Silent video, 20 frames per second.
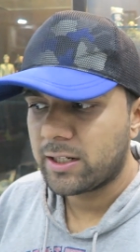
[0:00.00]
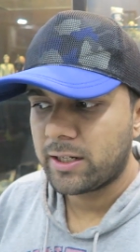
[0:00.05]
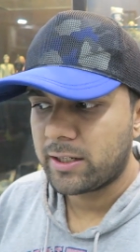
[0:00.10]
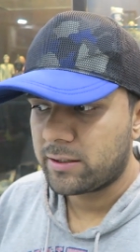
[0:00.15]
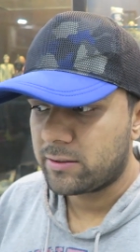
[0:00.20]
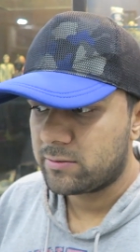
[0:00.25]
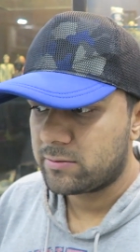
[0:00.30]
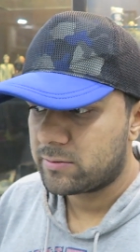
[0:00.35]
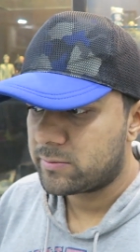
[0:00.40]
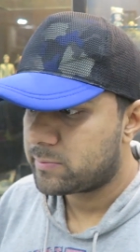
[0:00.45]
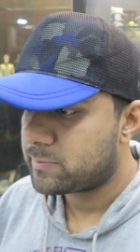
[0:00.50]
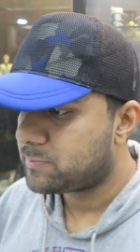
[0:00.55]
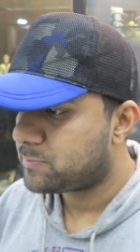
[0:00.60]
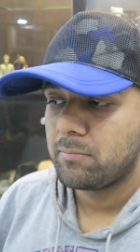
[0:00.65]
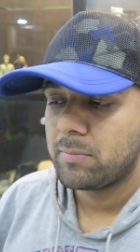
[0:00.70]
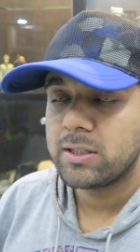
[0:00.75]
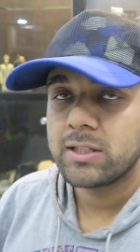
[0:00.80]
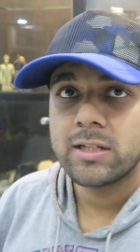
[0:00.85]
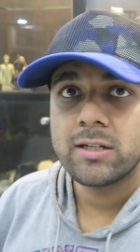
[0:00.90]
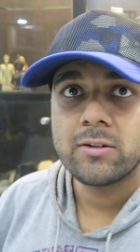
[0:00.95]
connector.
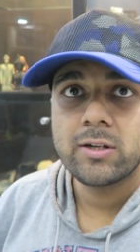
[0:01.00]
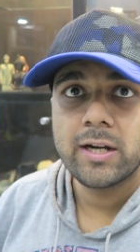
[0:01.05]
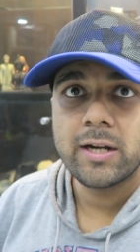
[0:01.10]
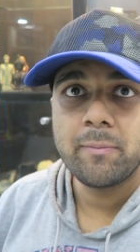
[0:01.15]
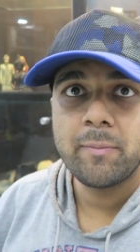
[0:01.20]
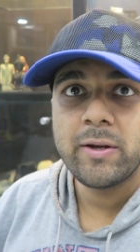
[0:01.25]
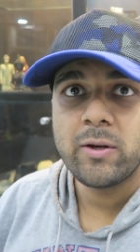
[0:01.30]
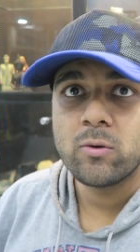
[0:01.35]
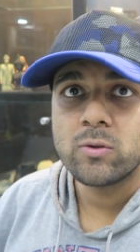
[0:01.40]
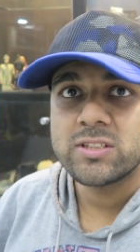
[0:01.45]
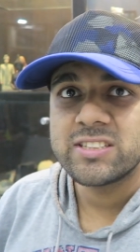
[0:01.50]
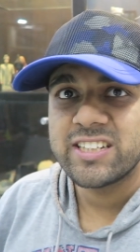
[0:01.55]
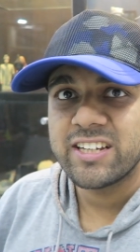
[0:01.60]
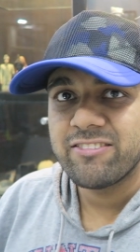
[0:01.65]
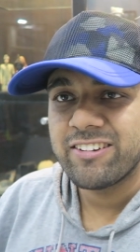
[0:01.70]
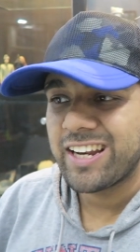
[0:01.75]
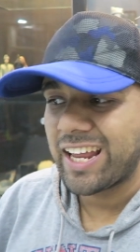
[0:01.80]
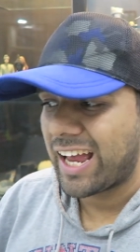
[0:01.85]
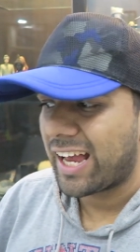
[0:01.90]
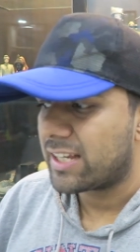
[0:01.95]
But then Redmi Note
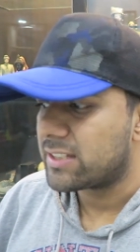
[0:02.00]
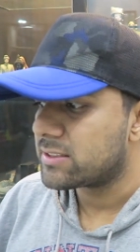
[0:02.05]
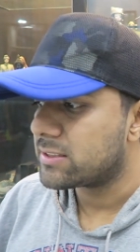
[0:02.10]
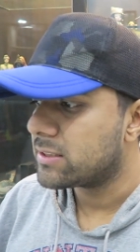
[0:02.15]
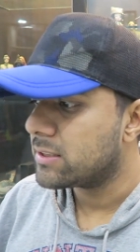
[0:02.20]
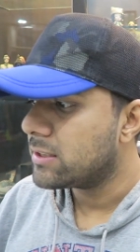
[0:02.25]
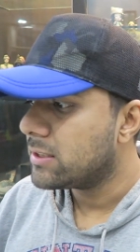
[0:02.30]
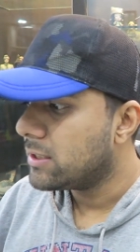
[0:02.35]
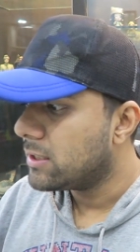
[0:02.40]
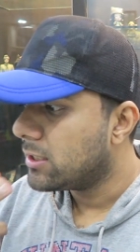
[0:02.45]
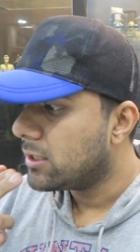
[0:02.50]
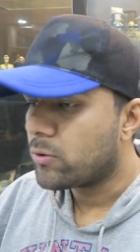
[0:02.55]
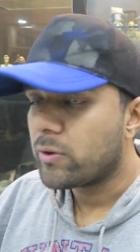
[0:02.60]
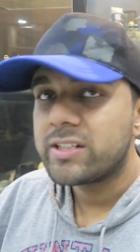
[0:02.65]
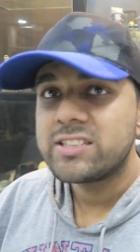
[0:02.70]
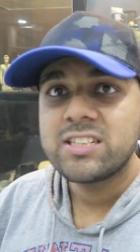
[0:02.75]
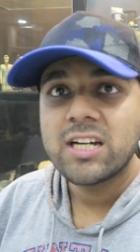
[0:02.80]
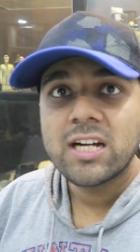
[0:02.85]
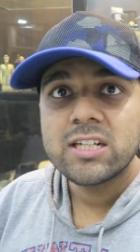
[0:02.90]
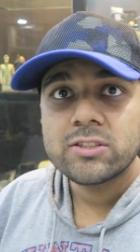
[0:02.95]
7 has
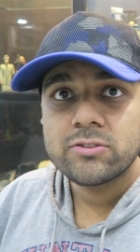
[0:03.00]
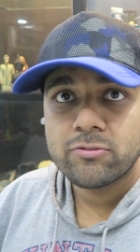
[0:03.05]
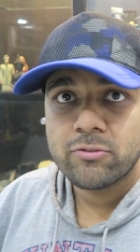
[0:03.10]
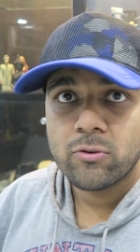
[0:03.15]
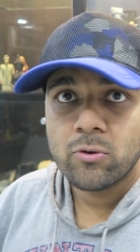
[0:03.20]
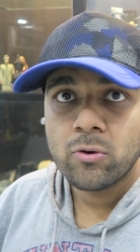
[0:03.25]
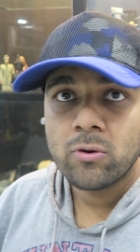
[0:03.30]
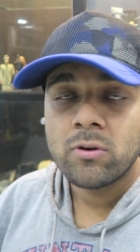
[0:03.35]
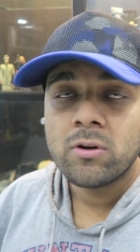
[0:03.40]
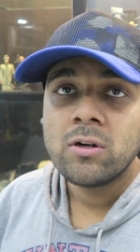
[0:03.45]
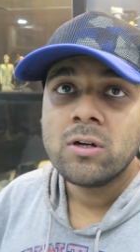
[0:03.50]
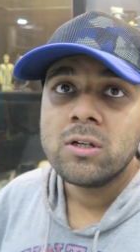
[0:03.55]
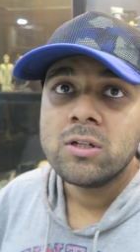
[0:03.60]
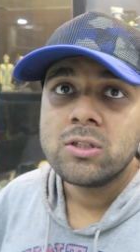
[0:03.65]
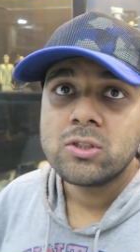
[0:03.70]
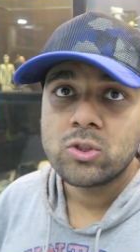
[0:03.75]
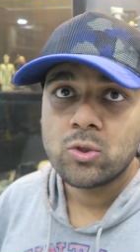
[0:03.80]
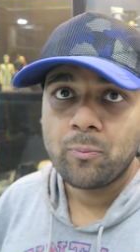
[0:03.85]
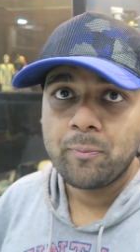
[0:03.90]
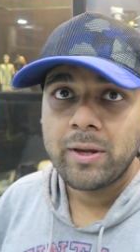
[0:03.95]
Quick Charge 4,
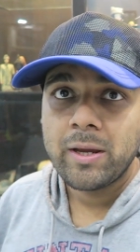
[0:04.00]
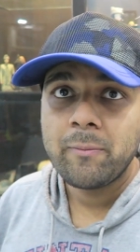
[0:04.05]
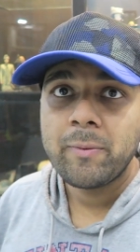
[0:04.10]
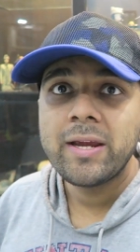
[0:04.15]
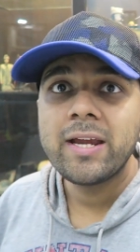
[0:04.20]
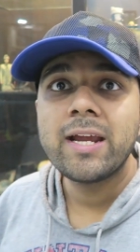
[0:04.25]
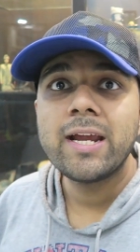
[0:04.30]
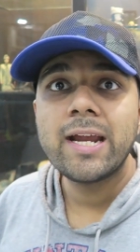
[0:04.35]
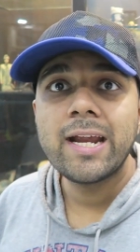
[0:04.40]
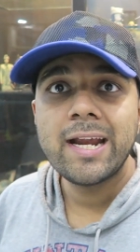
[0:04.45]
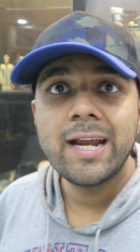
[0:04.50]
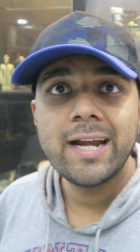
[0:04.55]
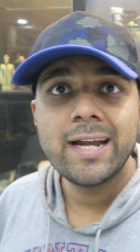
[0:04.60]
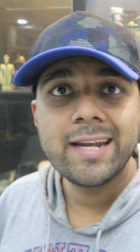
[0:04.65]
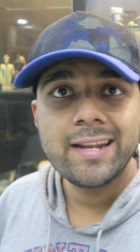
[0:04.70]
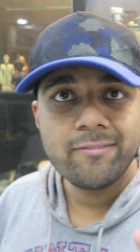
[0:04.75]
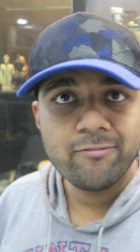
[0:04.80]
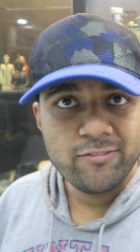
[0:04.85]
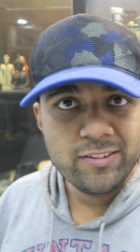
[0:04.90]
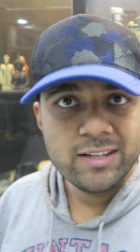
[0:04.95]
so maybe
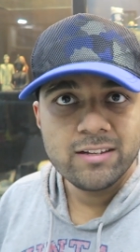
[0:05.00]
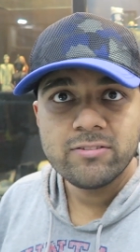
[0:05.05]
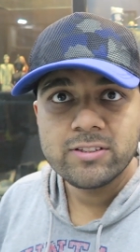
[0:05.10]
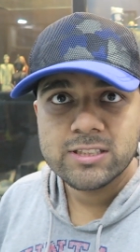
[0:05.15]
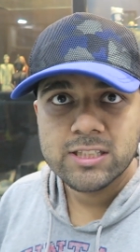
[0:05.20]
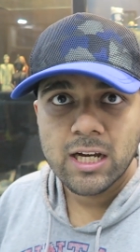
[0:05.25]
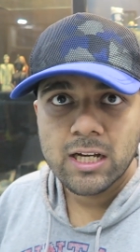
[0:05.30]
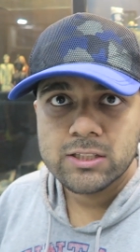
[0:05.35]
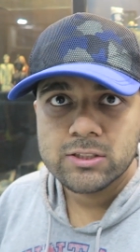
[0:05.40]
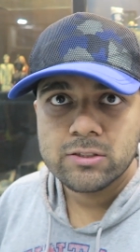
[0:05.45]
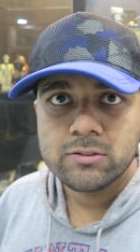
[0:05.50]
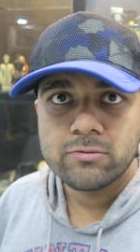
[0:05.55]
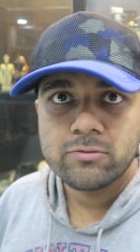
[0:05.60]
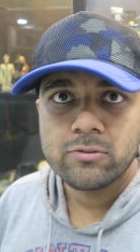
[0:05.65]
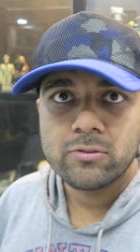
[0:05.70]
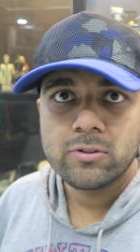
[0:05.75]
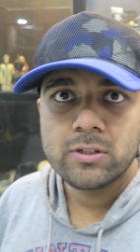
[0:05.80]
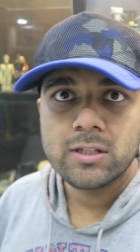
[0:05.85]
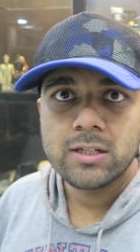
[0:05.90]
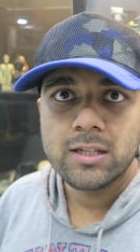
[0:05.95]
it will charge your
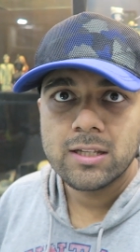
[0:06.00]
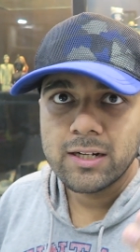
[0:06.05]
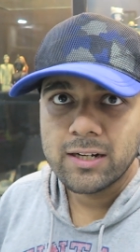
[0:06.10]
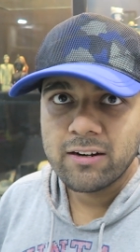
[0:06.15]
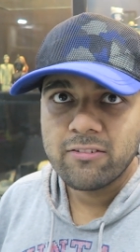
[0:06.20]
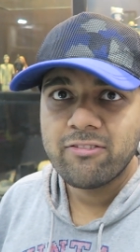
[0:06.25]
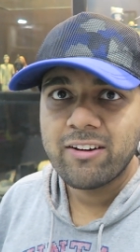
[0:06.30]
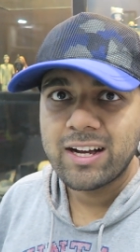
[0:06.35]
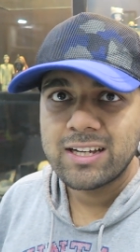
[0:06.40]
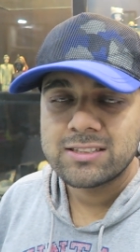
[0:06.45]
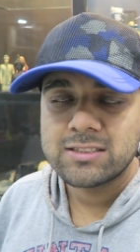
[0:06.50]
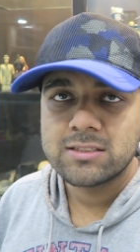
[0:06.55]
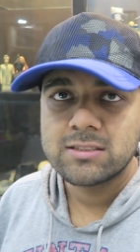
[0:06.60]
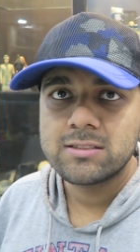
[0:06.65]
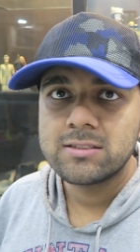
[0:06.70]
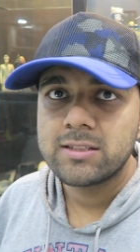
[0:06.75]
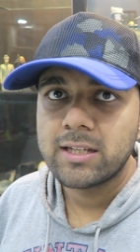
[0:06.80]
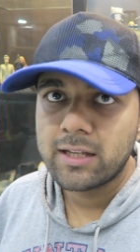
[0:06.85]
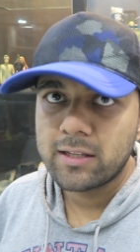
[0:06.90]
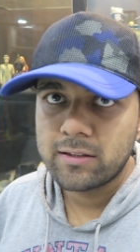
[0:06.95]
phone a little
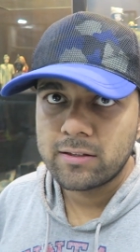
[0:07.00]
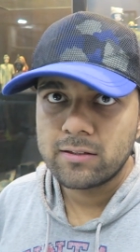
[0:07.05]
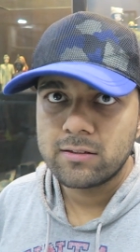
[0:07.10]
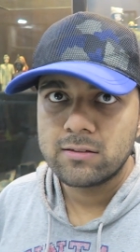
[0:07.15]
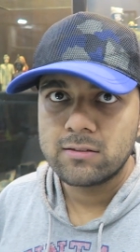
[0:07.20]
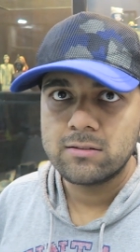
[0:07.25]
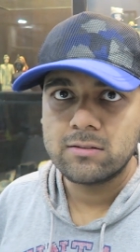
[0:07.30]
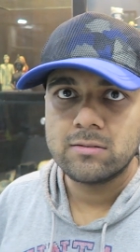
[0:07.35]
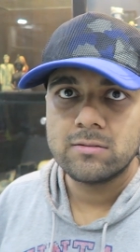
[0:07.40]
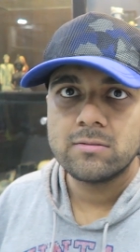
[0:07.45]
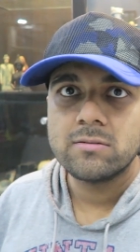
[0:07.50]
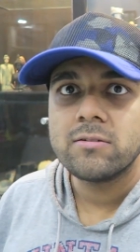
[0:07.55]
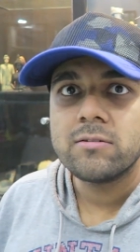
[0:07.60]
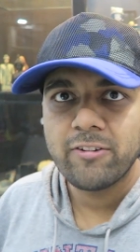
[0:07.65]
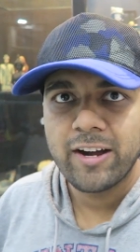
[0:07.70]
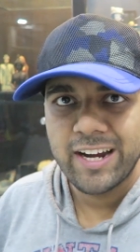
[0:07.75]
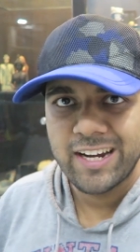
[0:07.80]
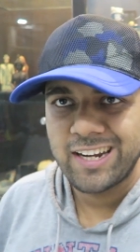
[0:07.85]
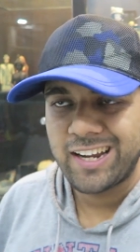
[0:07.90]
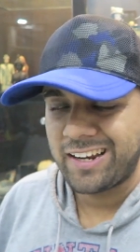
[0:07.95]
faster than the
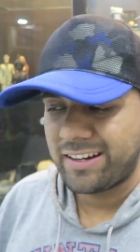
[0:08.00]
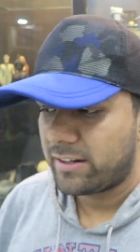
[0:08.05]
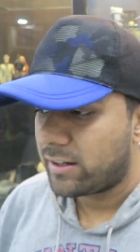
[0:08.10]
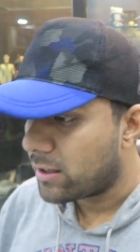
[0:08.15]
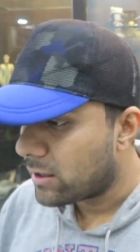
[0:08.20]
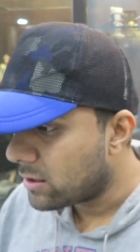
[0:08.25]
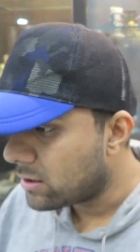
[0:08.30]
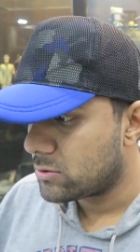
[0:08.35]
Y9.